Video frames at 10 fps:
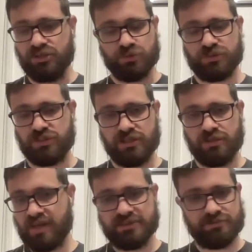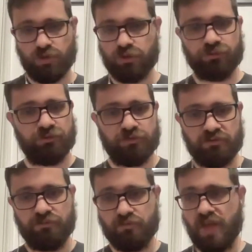you'll see a massive growth
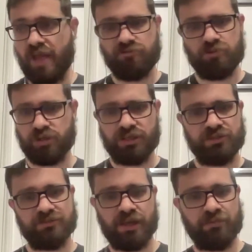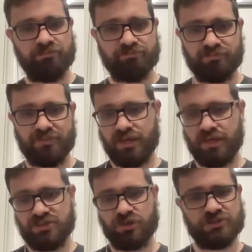from everybody. Yeah,
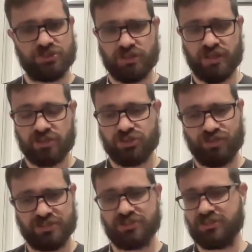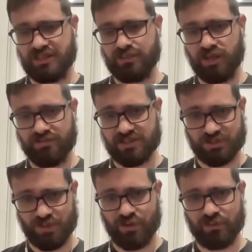so because our strategy team loves it as
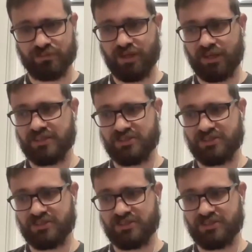well. Like it's